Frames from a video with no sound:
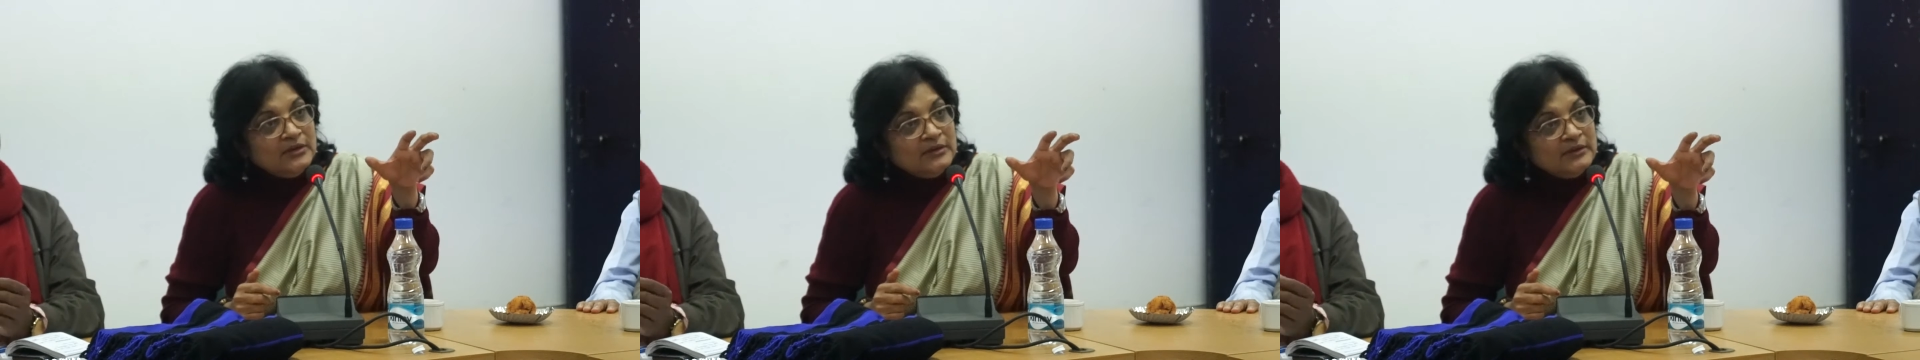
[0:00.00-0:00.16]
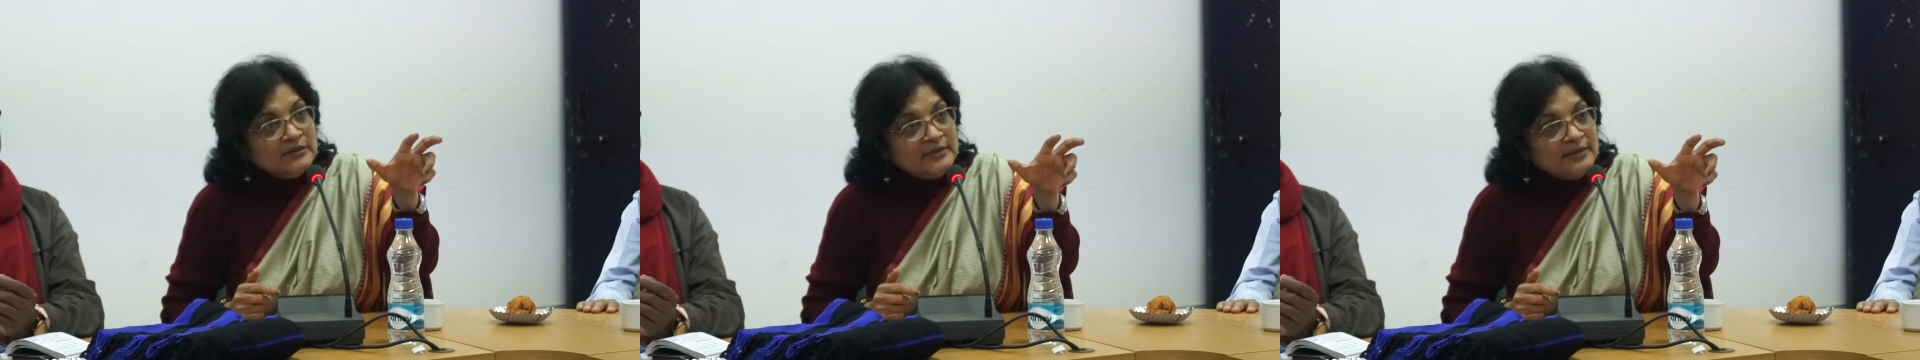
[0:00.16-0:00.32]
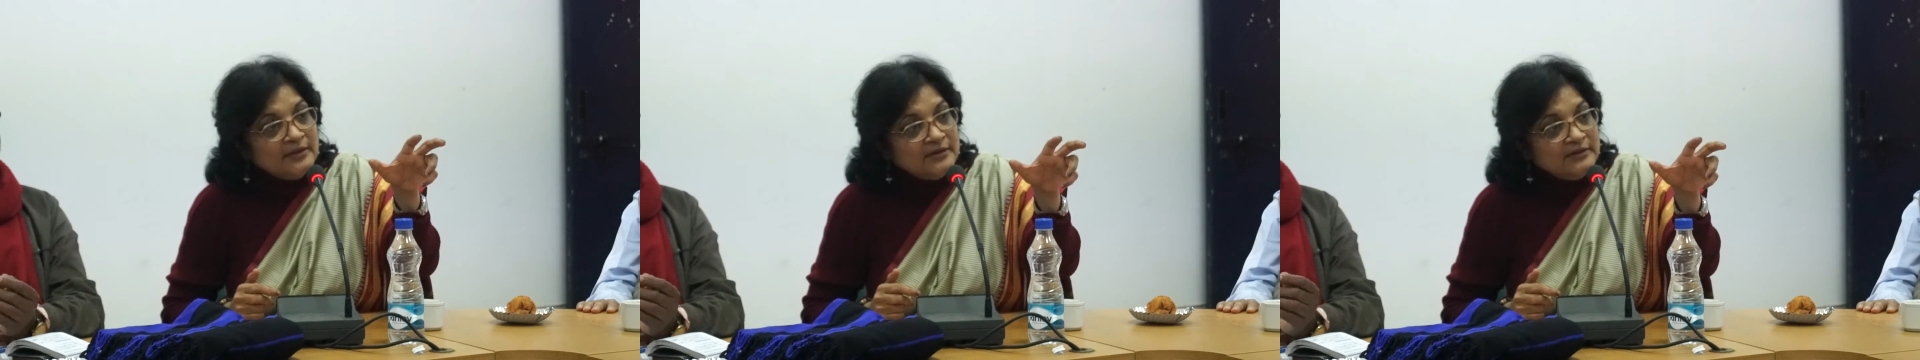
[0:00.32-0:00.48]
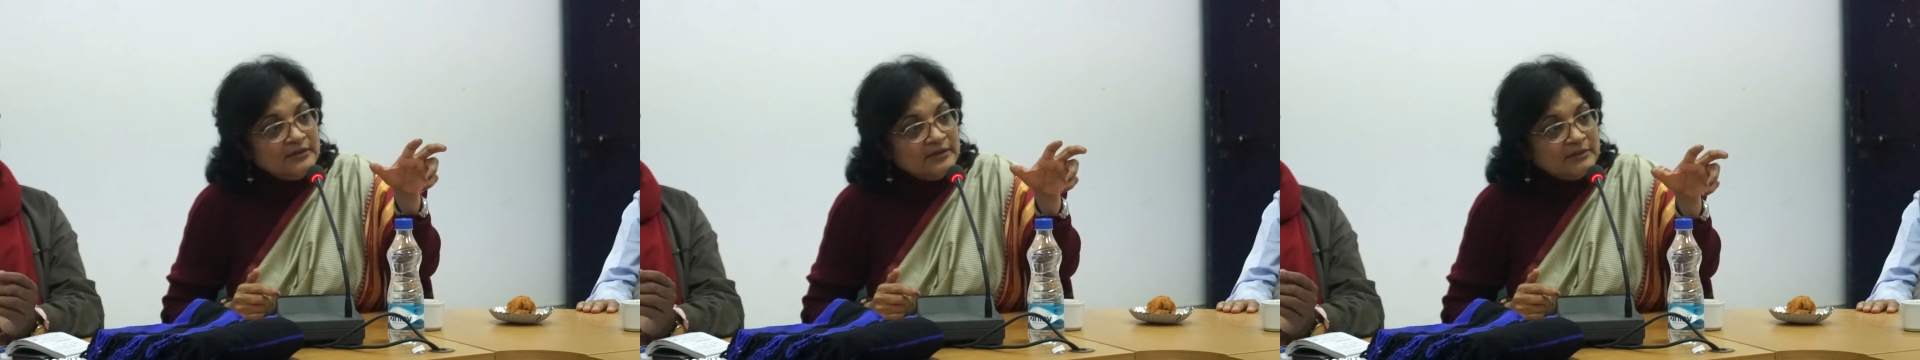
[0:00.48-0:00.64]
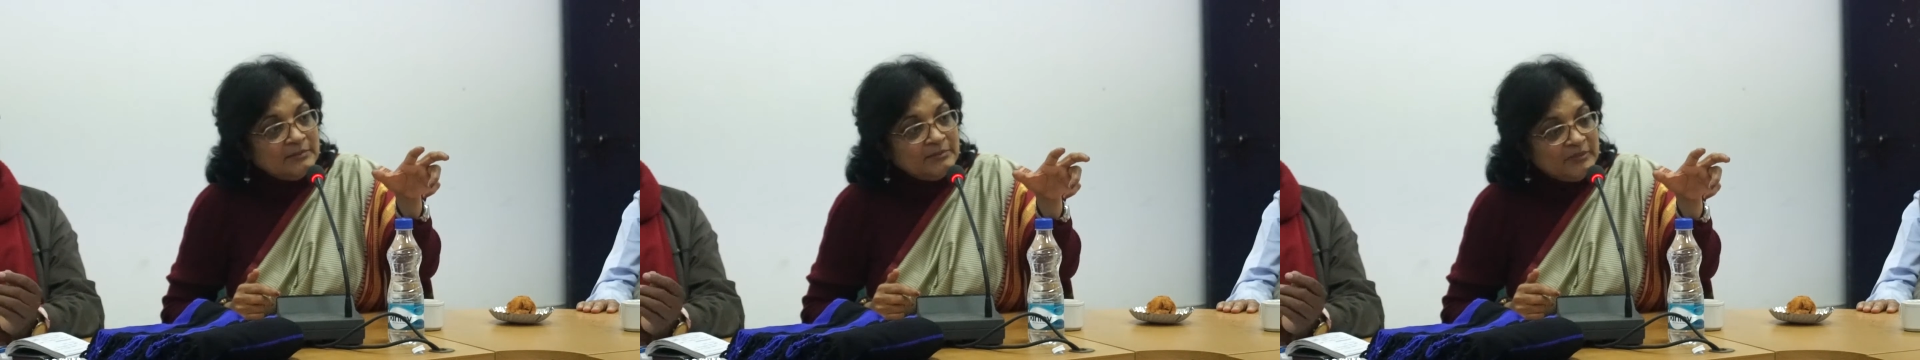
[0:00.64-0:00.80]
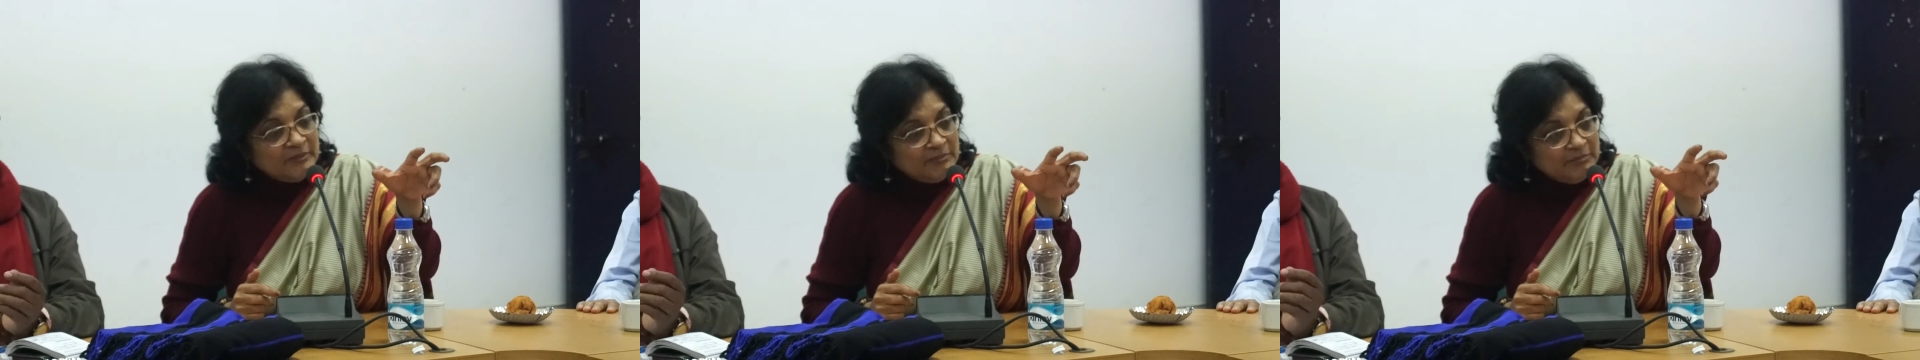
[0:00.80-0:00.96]
So
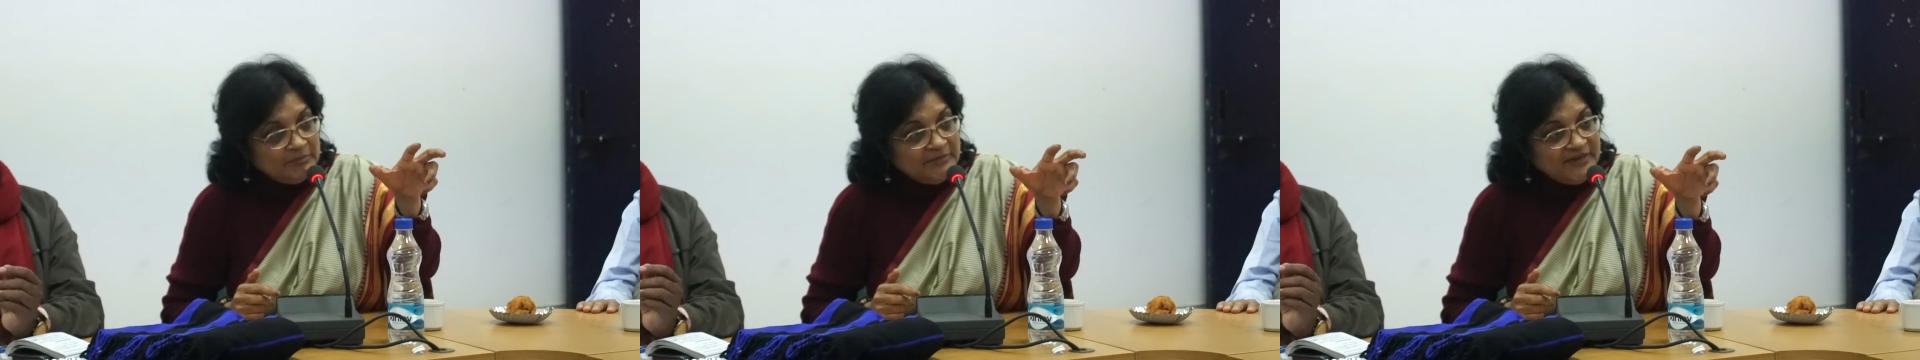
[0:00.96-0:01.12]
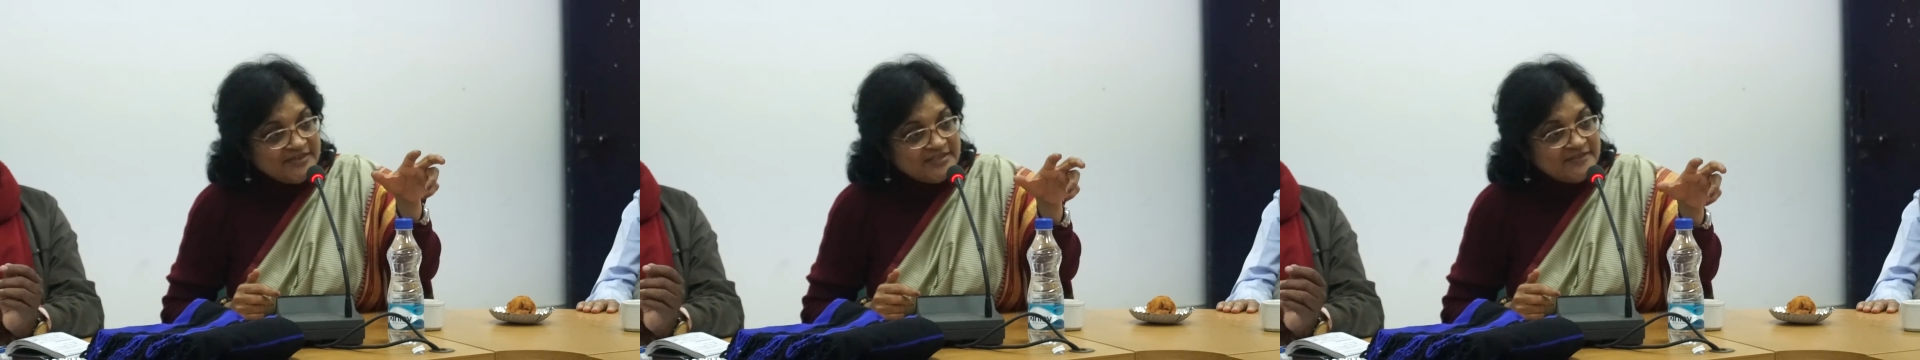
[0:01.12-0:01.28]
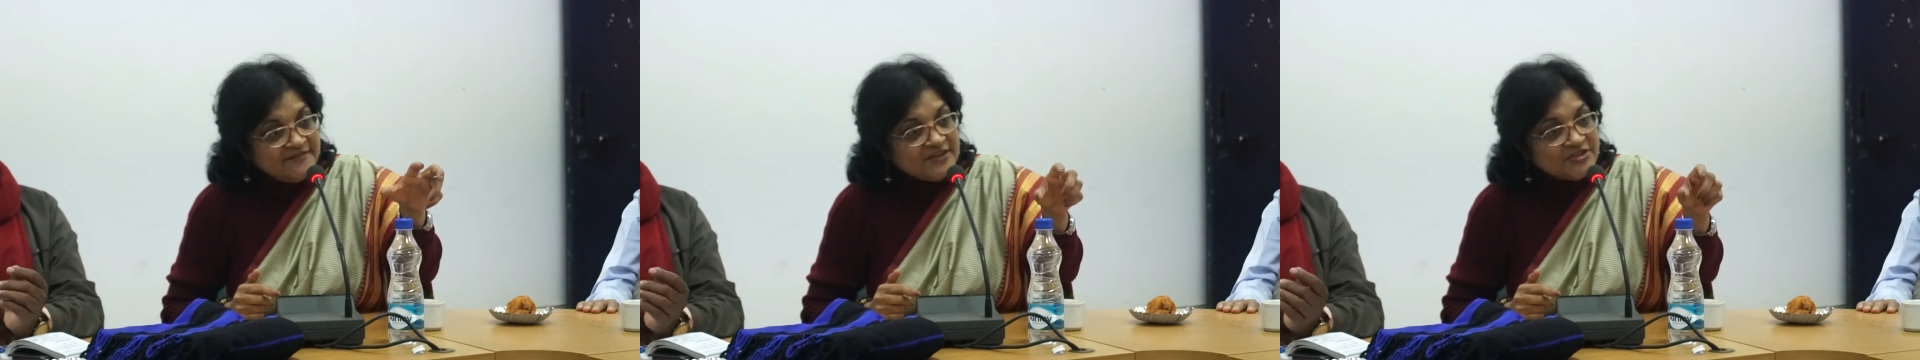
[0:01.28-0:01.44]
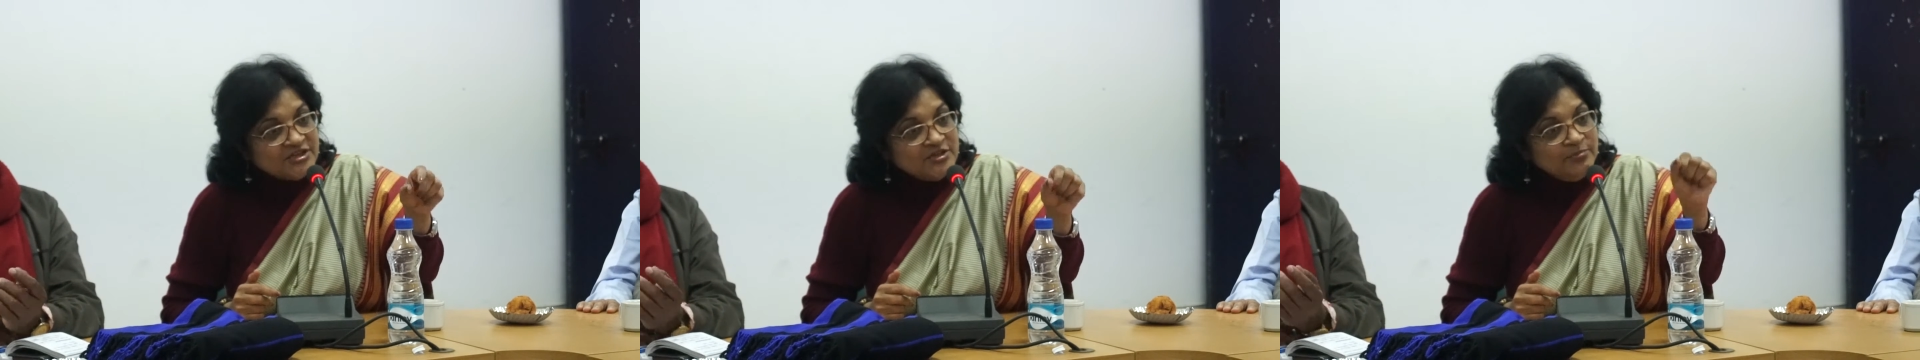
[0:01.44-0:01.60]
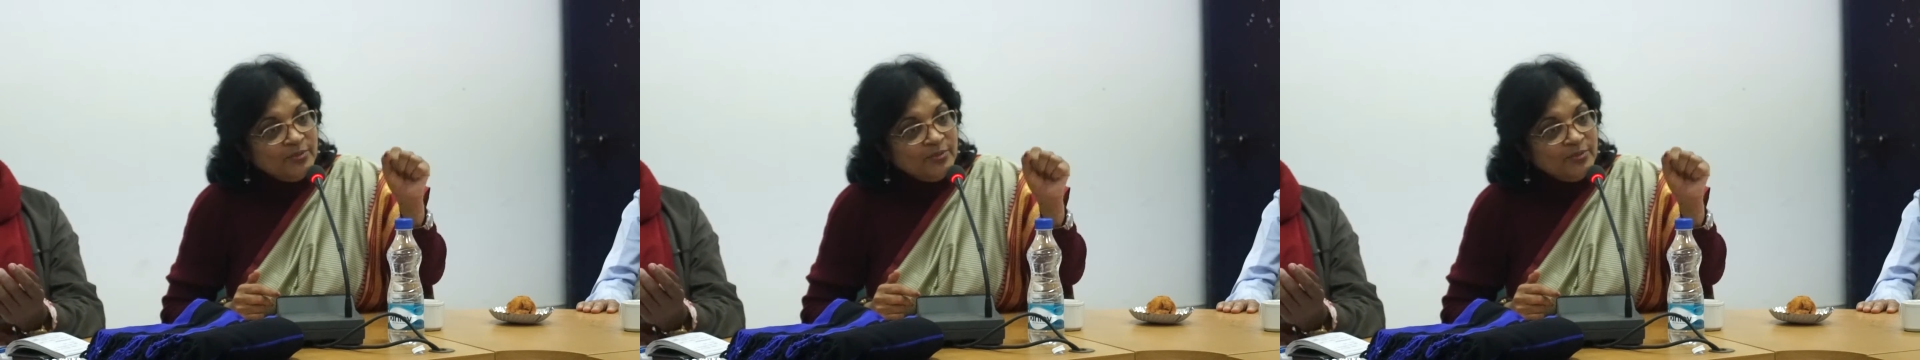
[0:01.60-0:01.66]
the